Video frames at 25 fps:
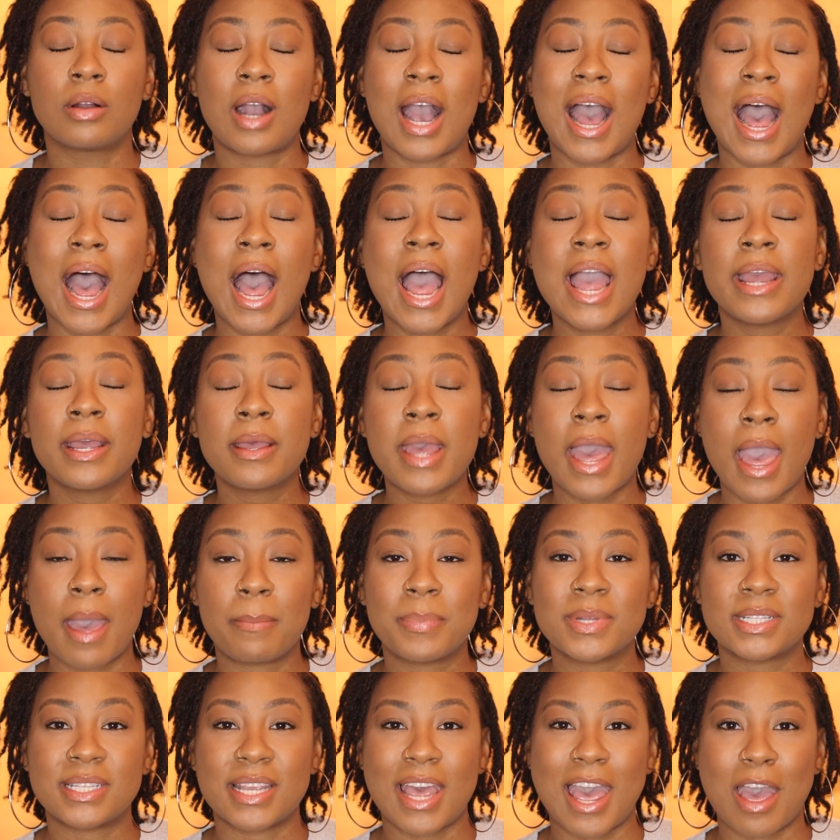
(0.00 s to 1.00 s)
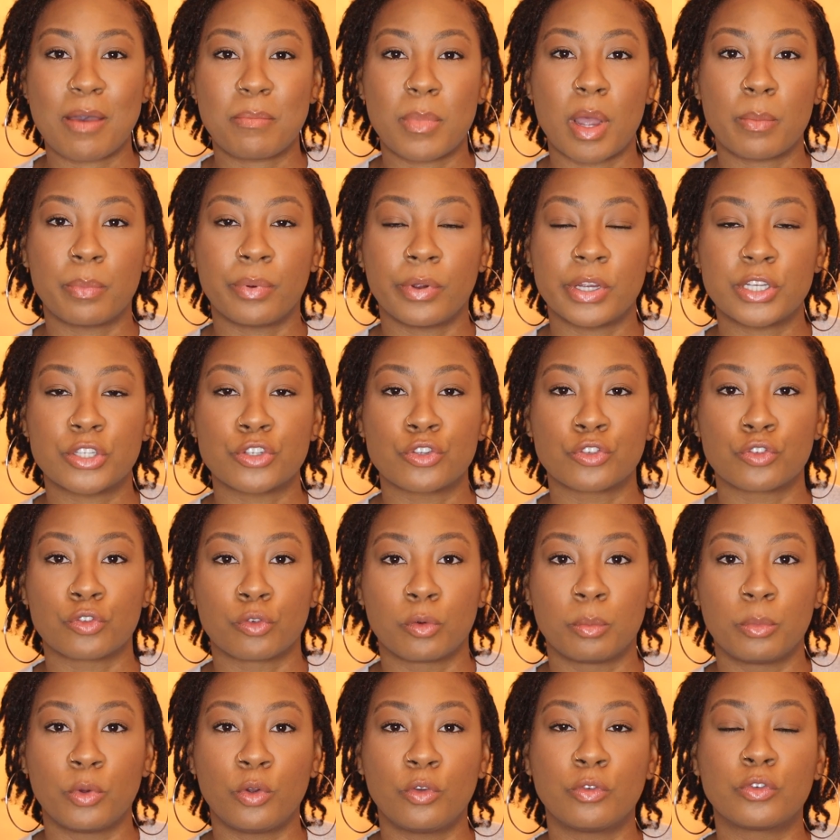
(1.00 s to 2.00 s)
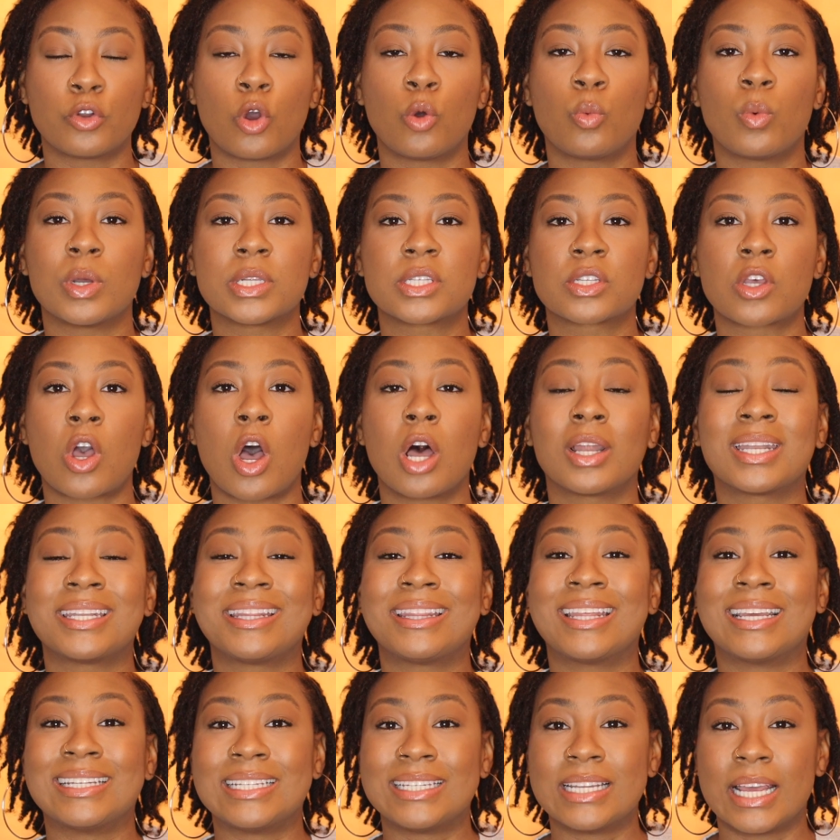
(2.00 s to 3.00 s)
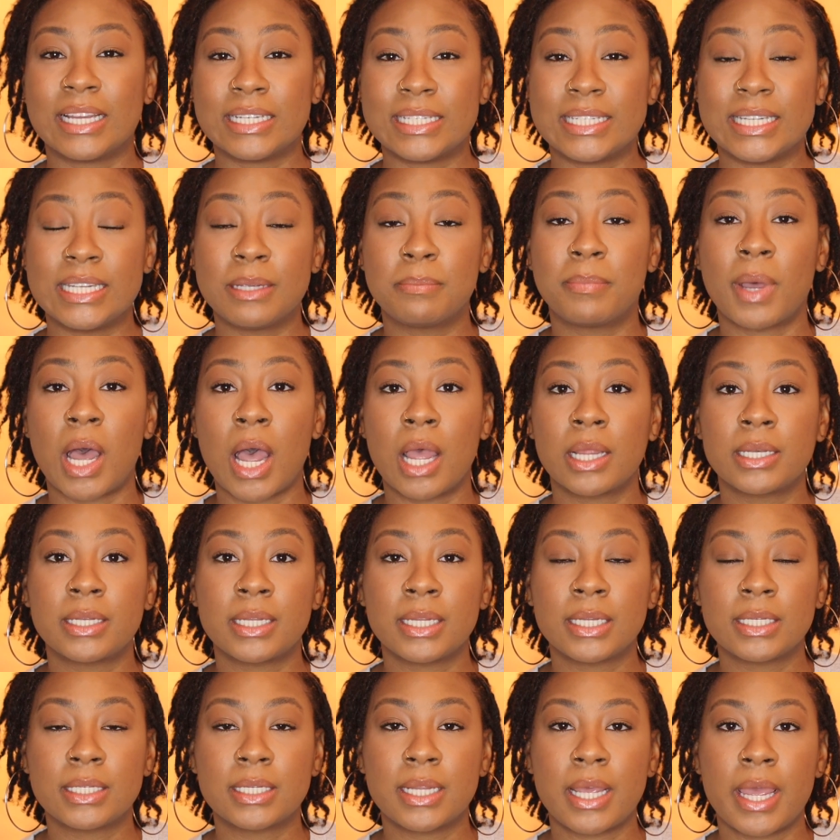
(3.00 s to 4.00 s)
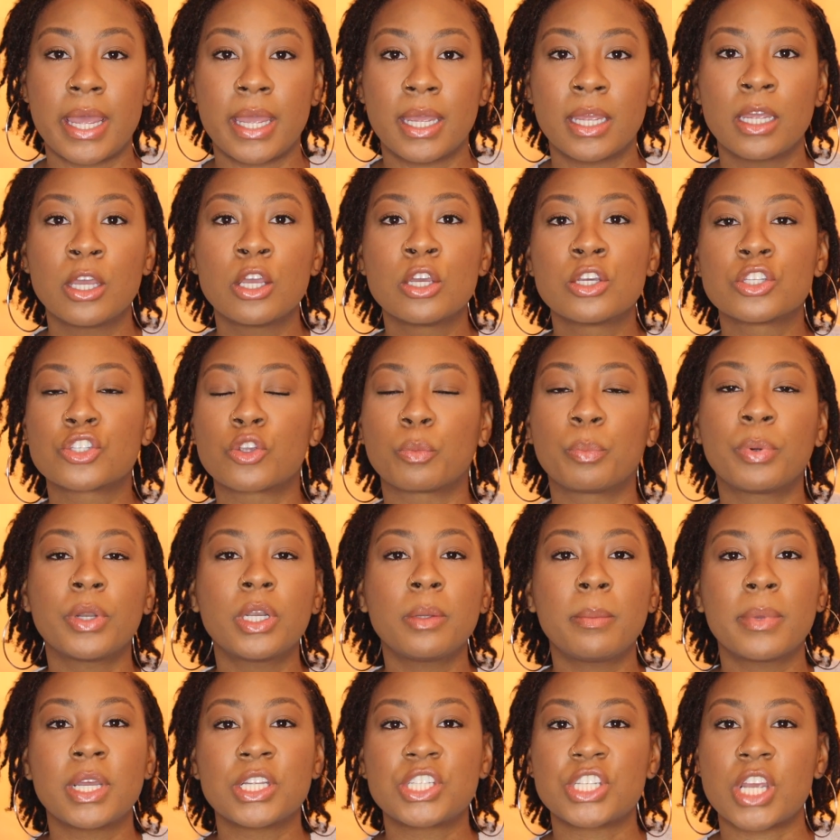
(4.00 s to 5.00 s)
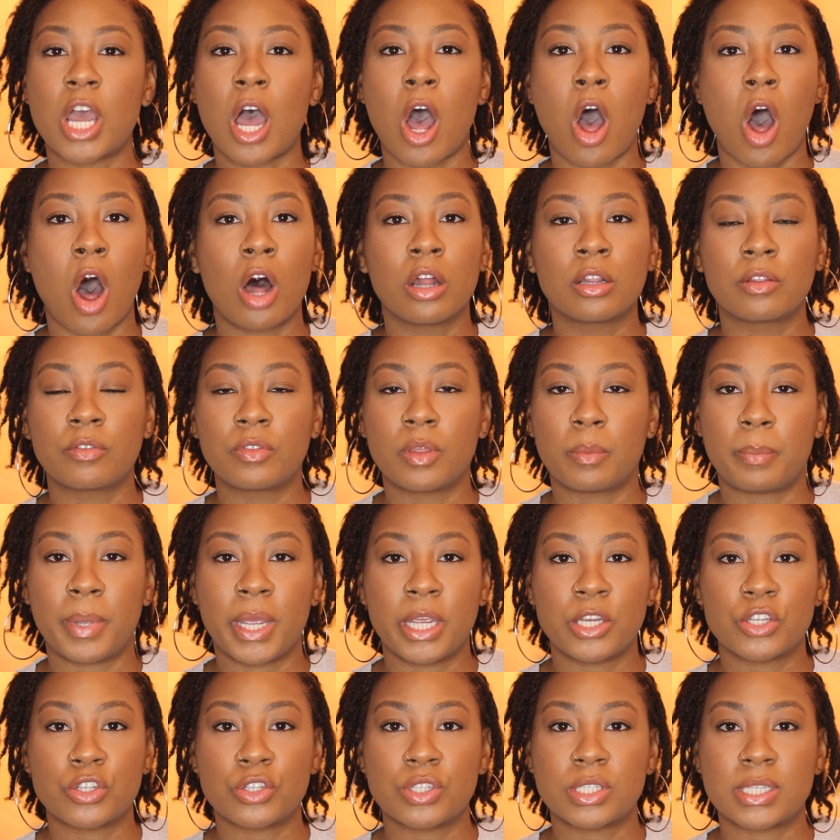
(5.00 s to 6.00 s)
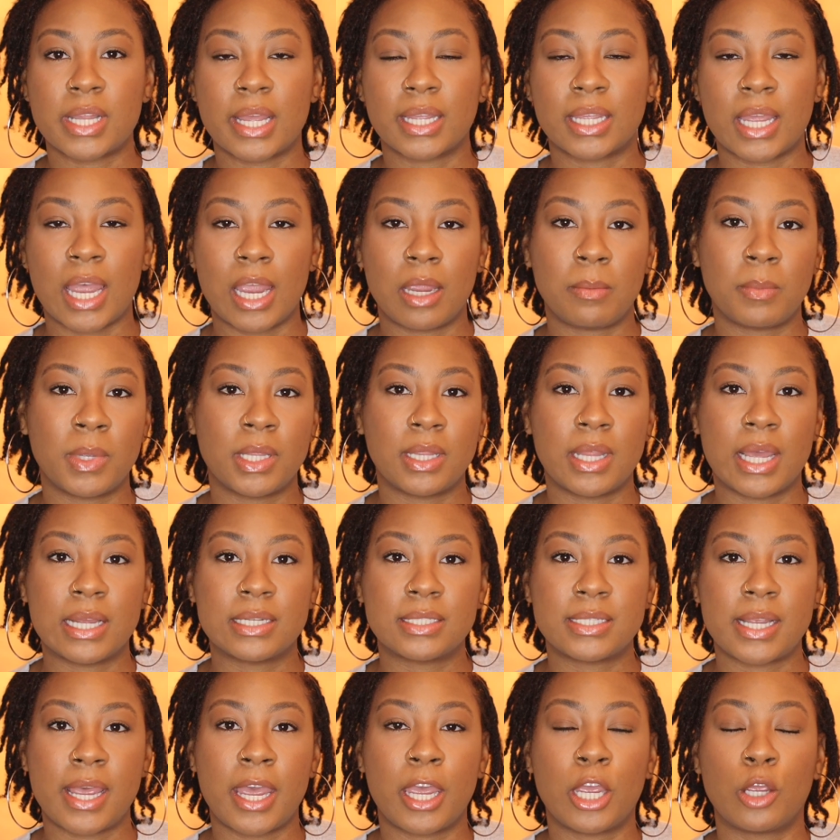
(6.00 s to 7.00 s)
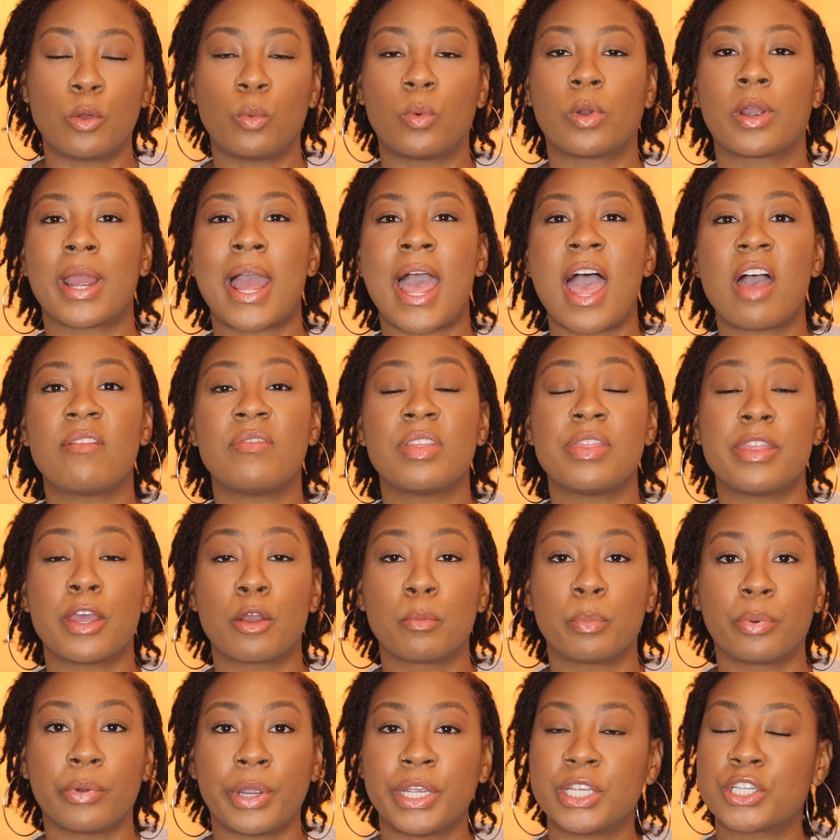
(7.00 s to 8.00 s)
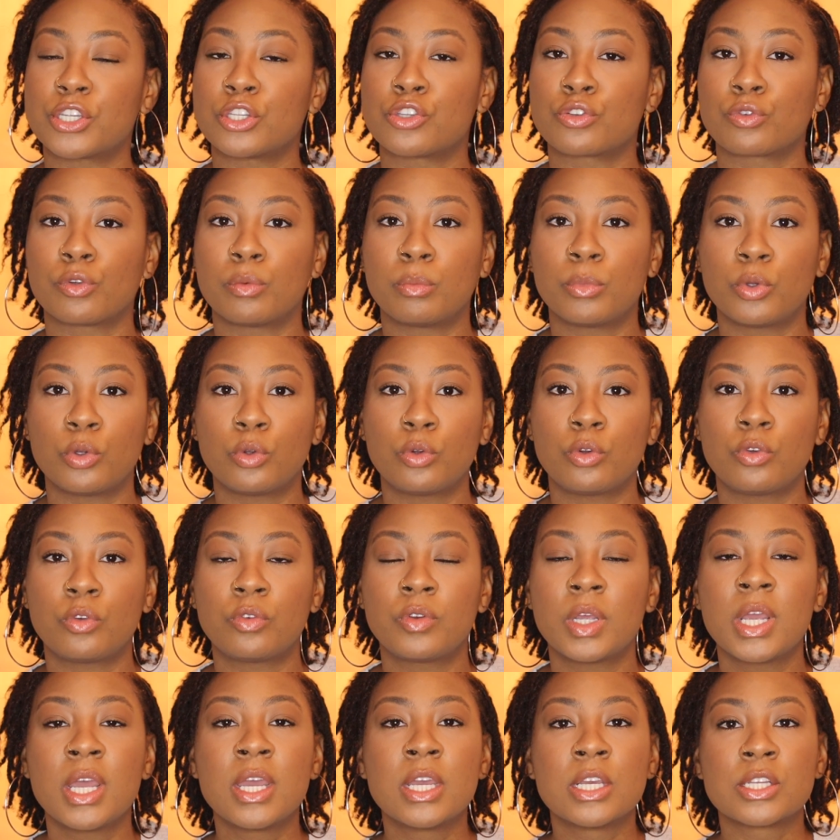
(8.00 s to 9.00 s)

I happen to have my braces removed on what's called a debonding day. So pretty much all of the patients that came in that day were having their braces removed.